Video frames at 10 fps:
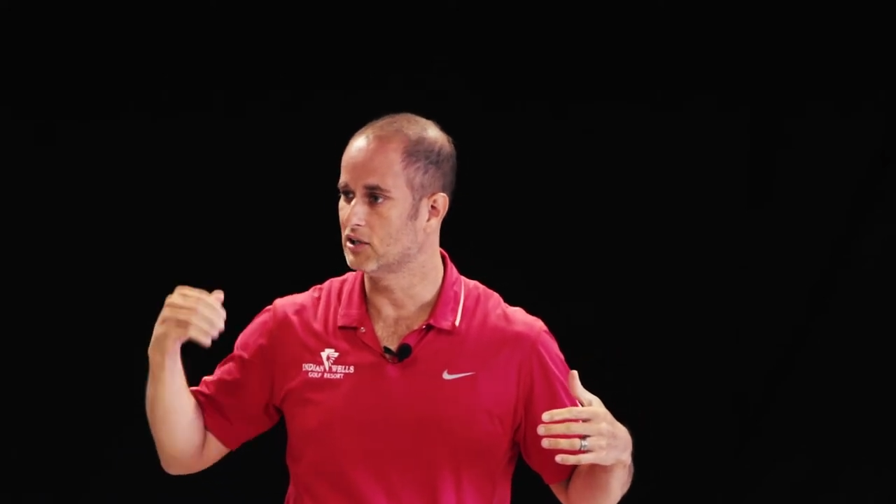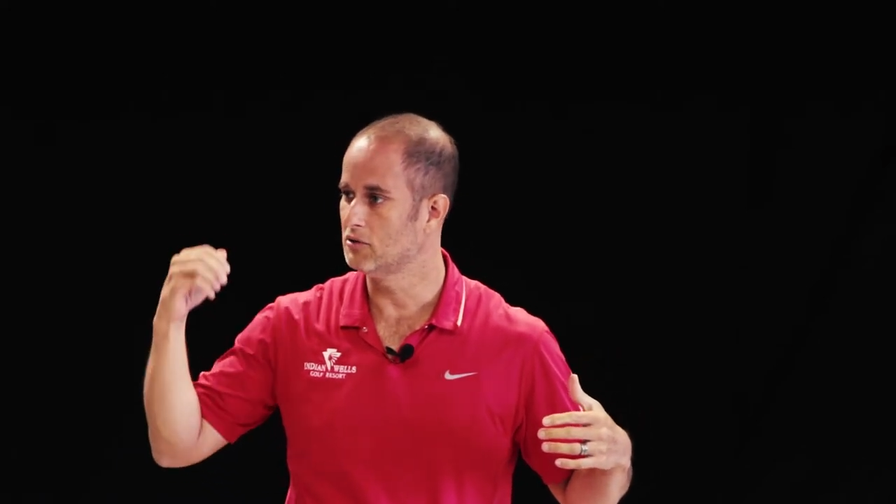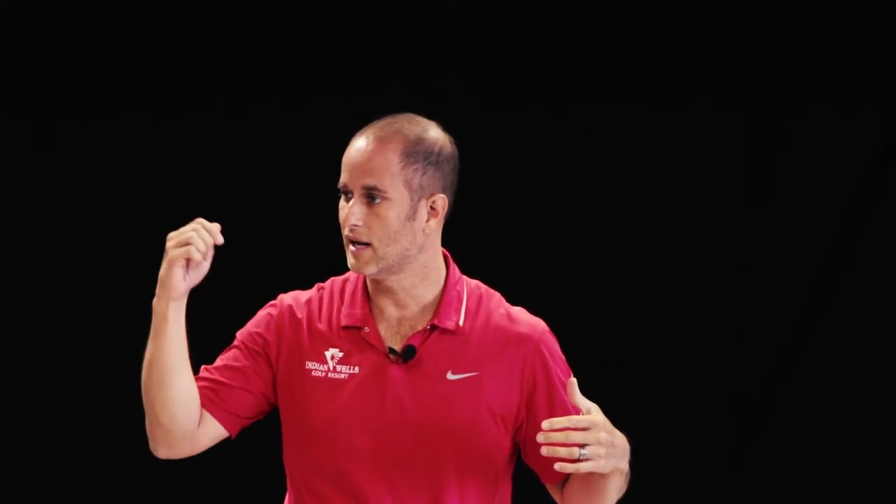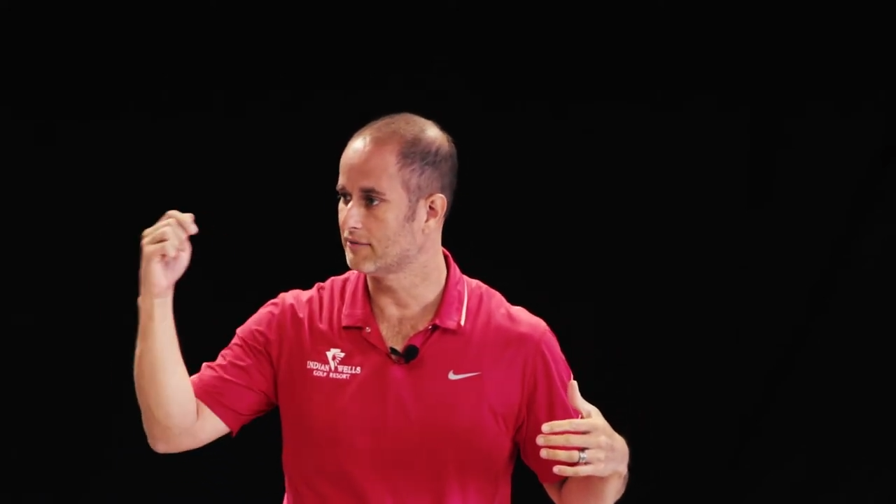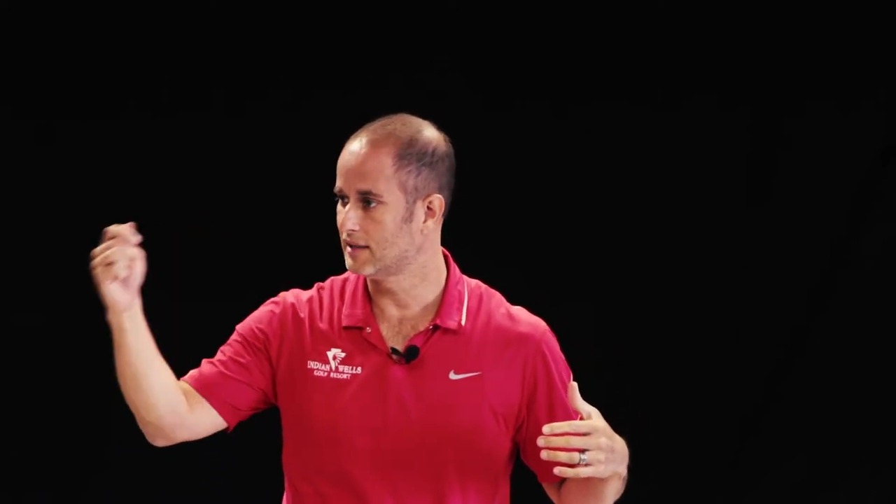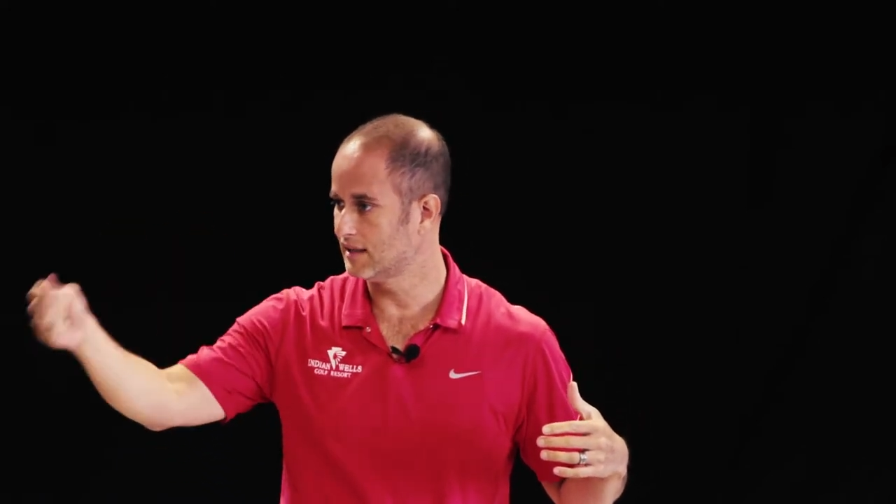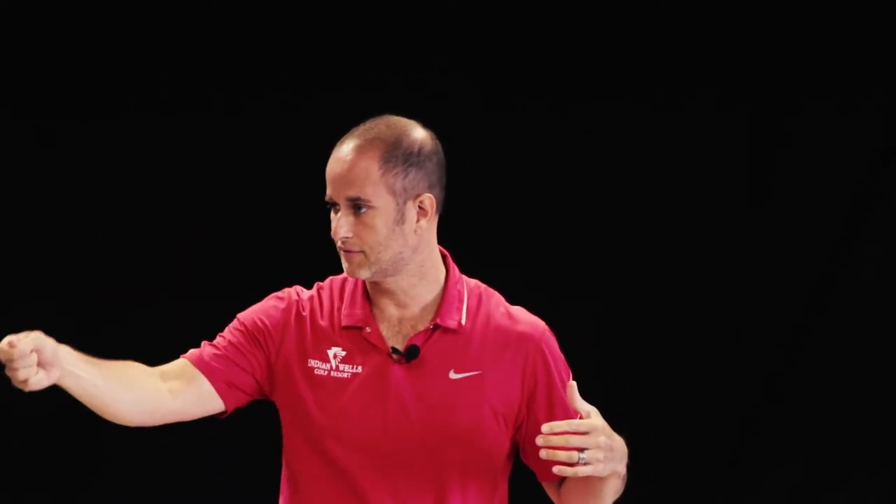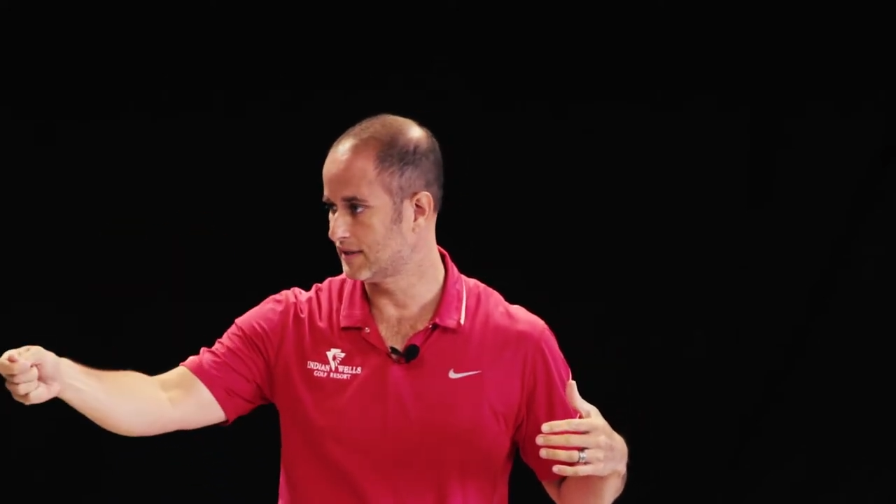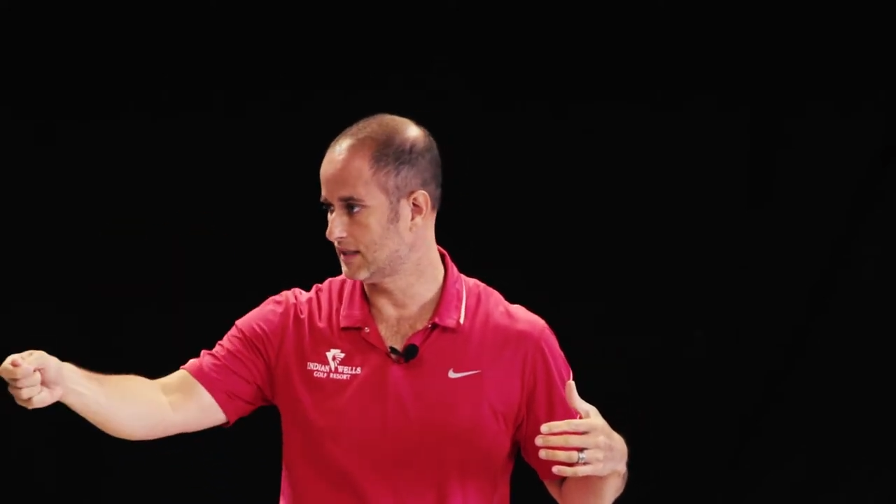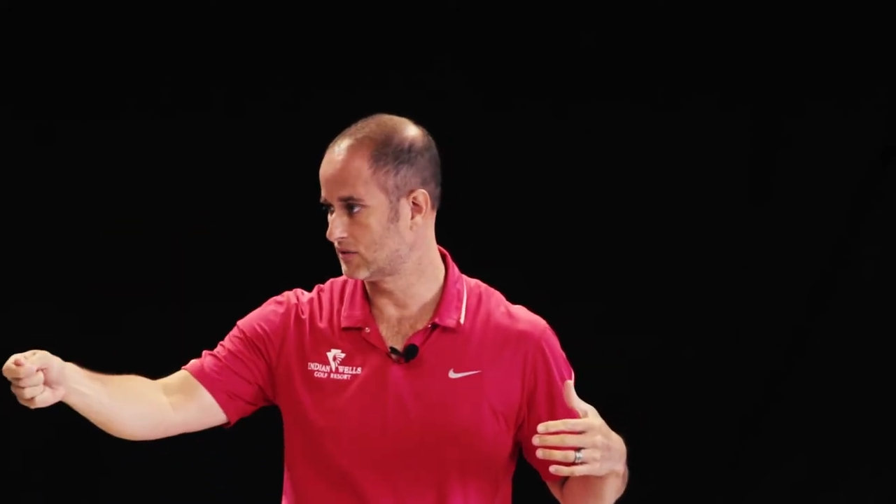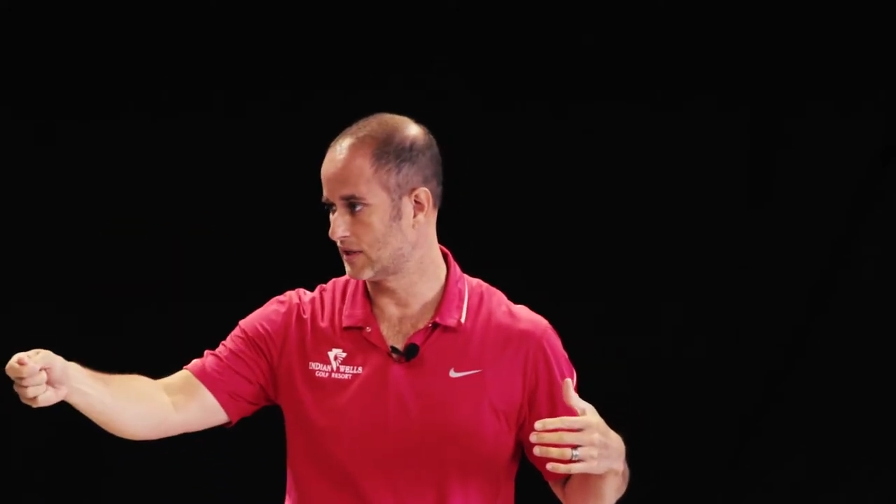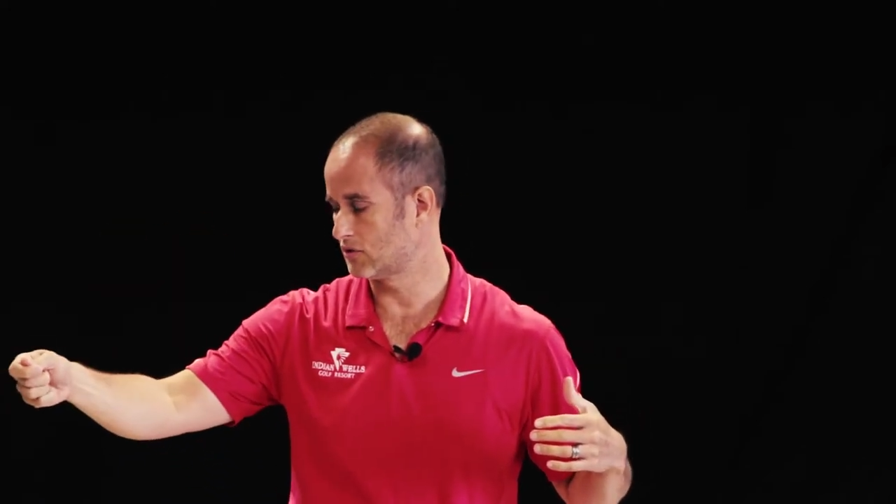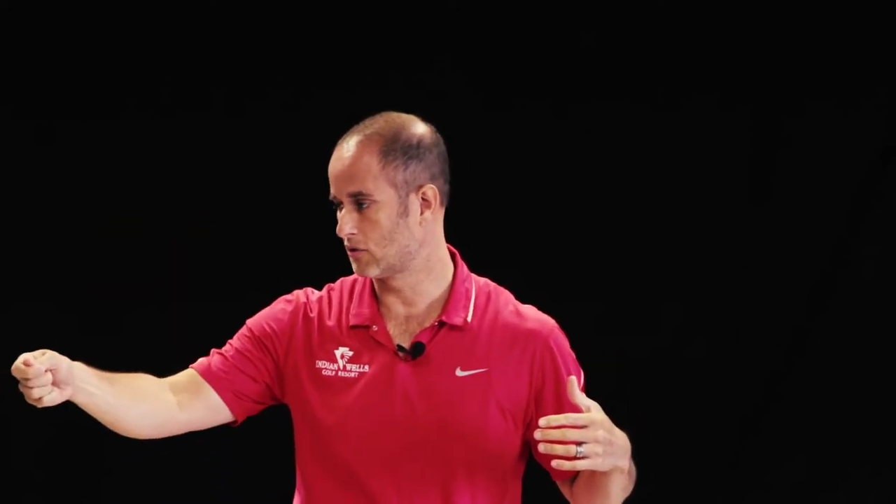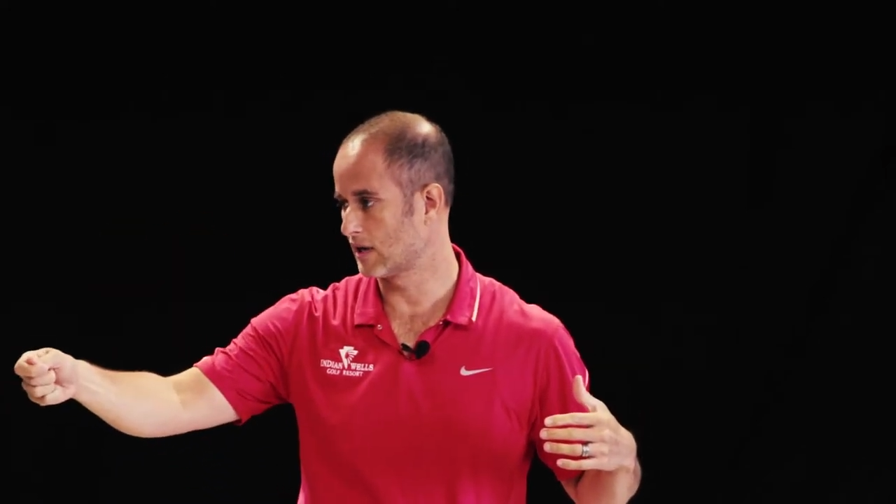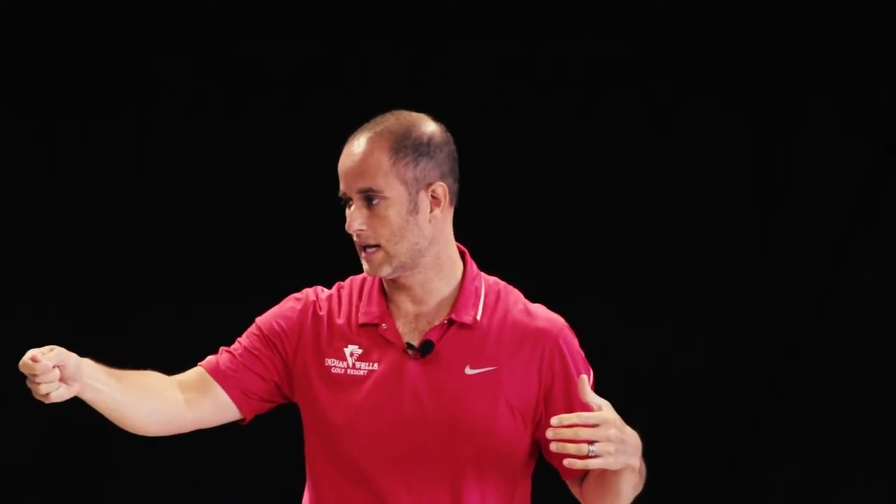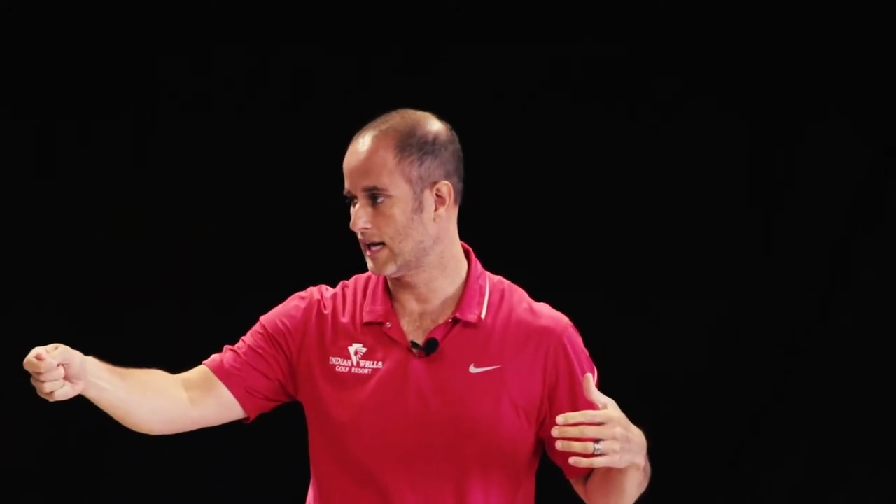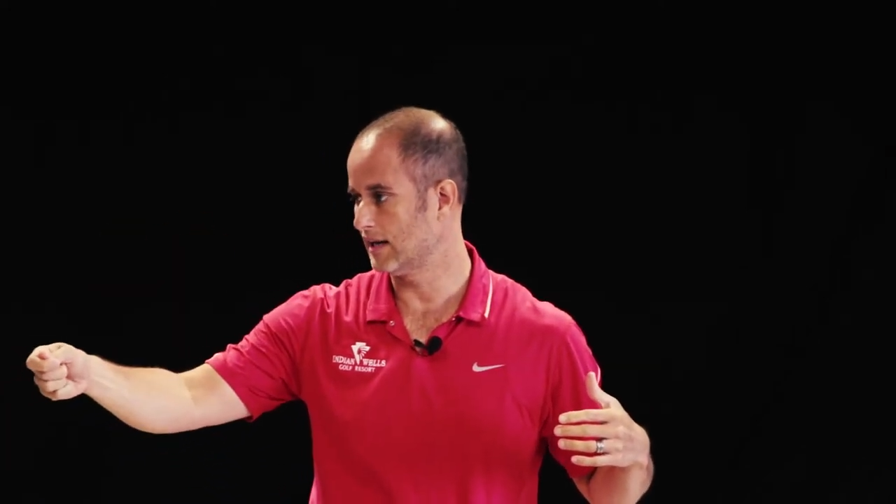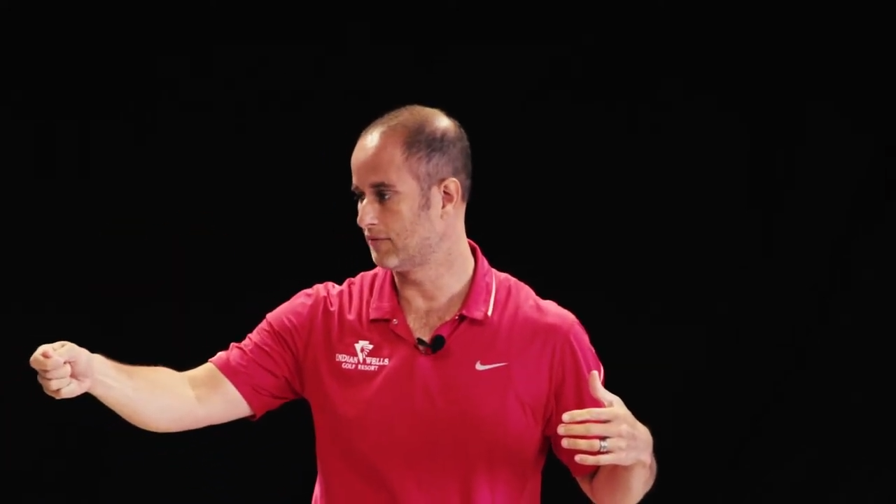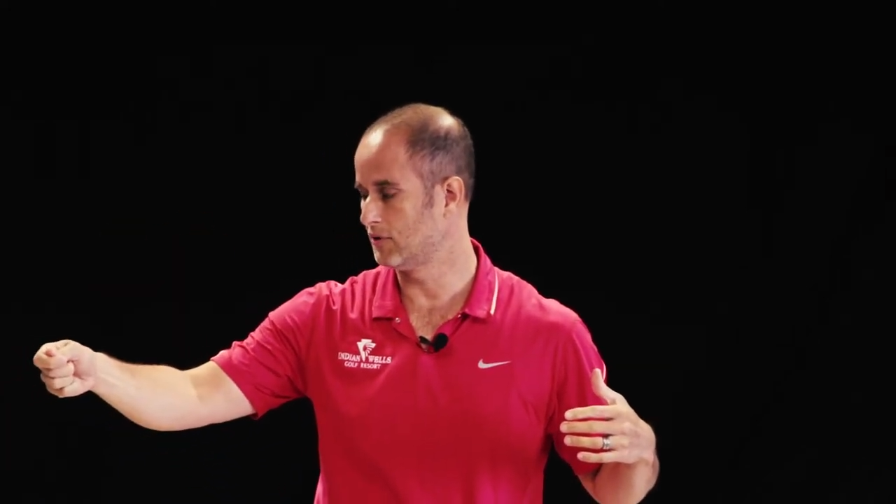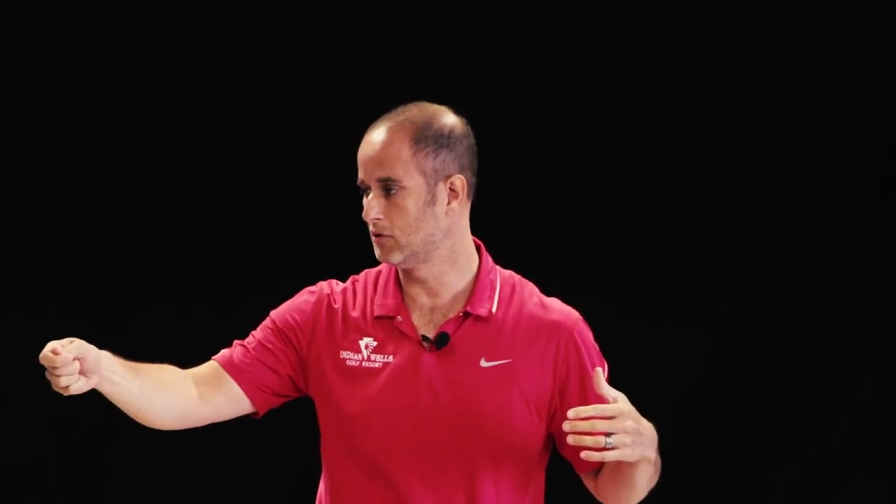you have giftings in your life.